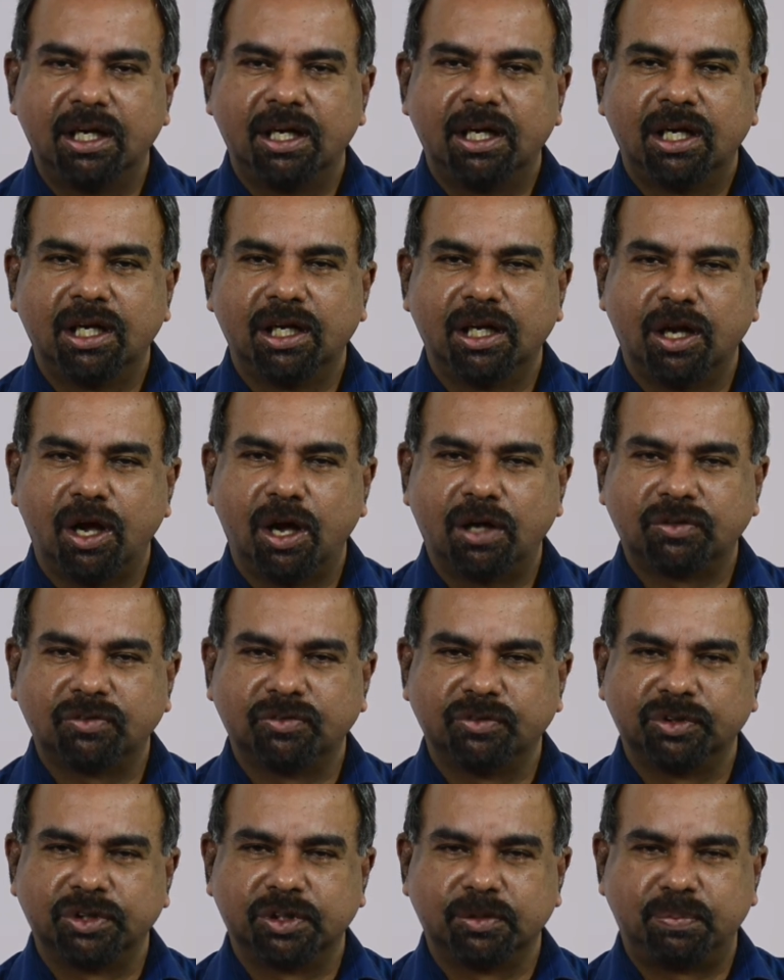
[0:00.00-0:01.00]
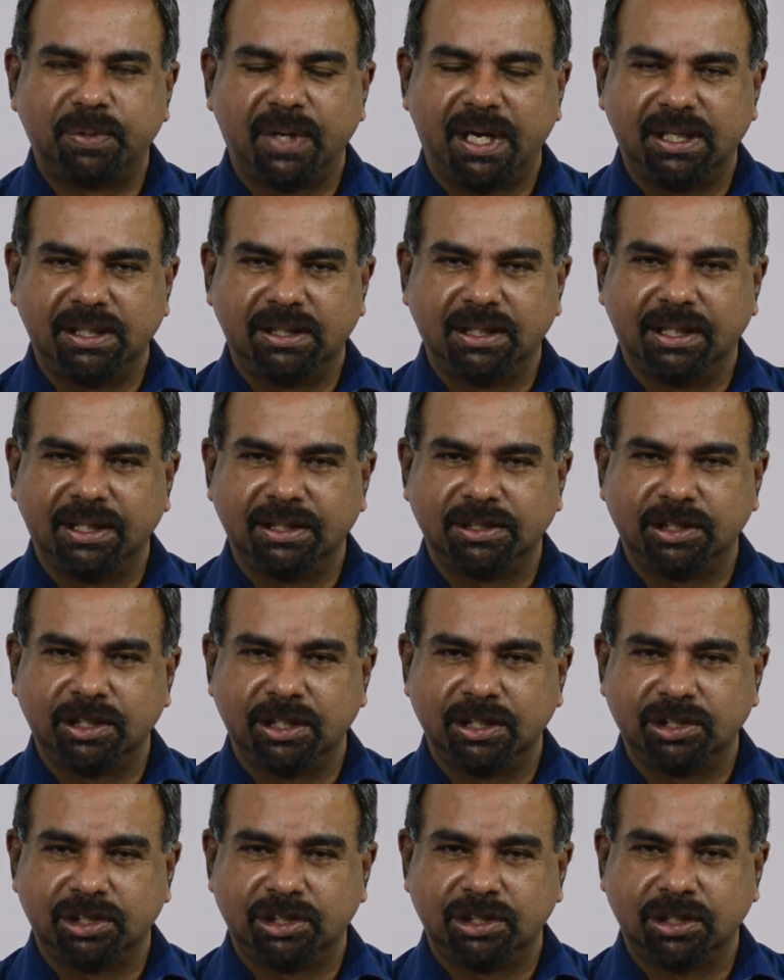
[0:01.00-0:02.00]
Lockwood paid
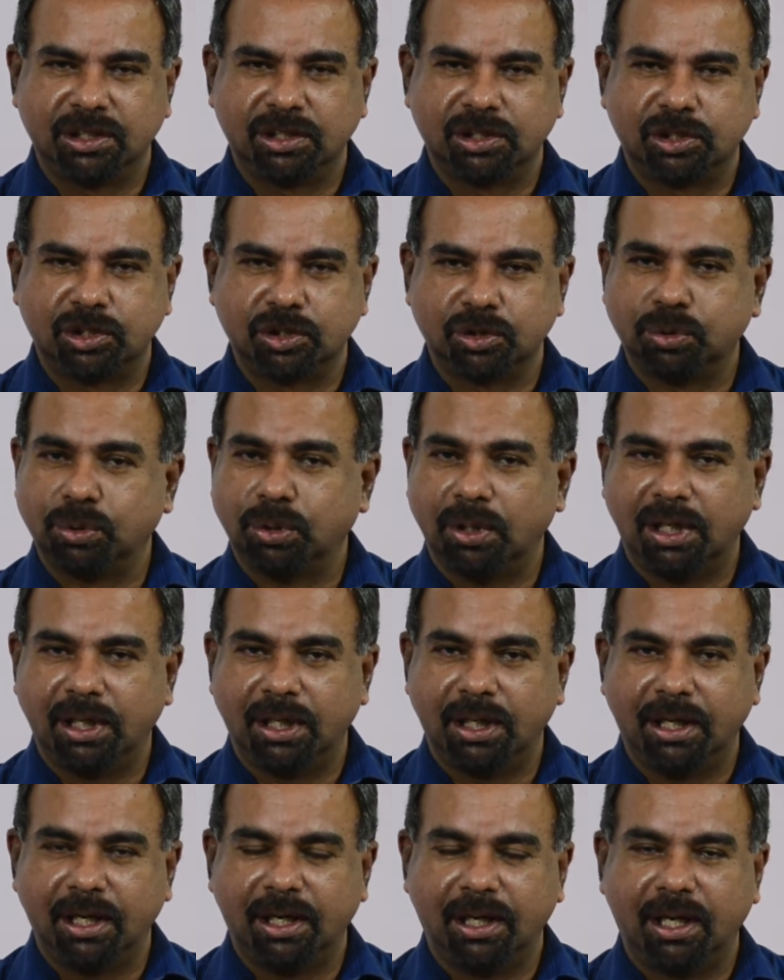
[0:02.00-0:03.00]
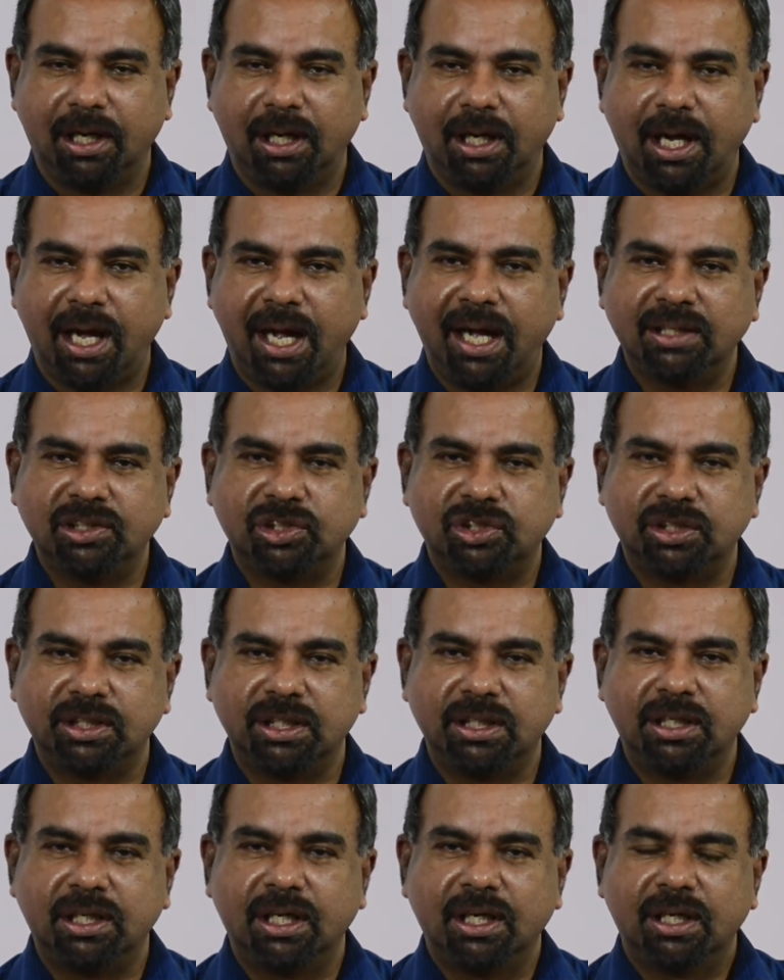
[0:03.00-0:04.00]
attention to her, and she
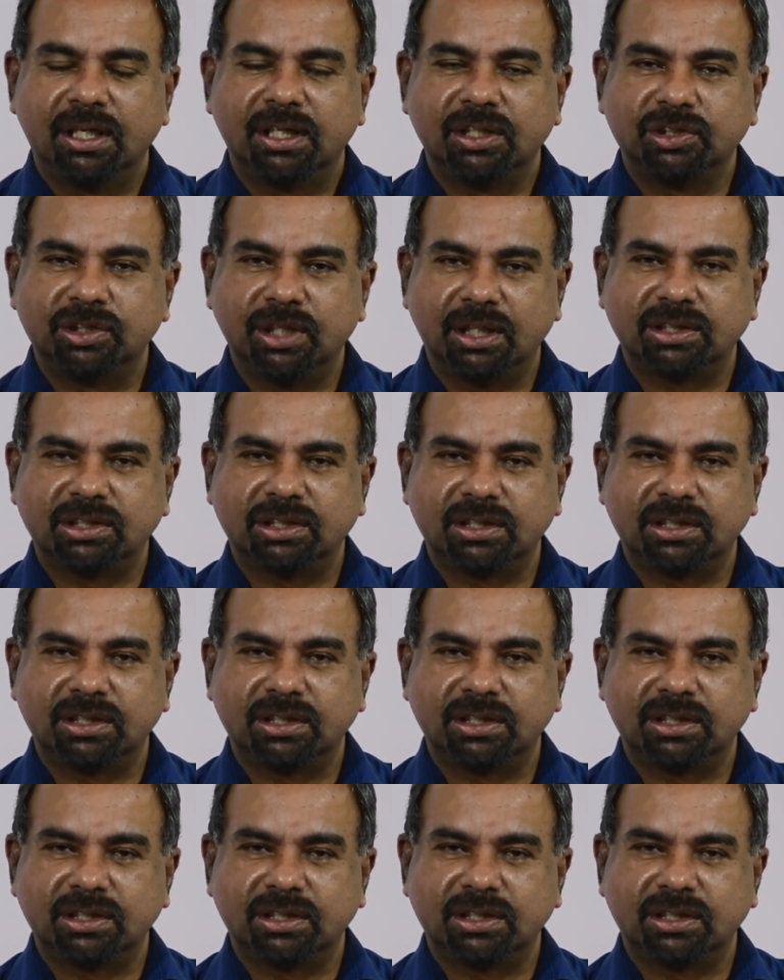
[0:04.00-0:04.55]
just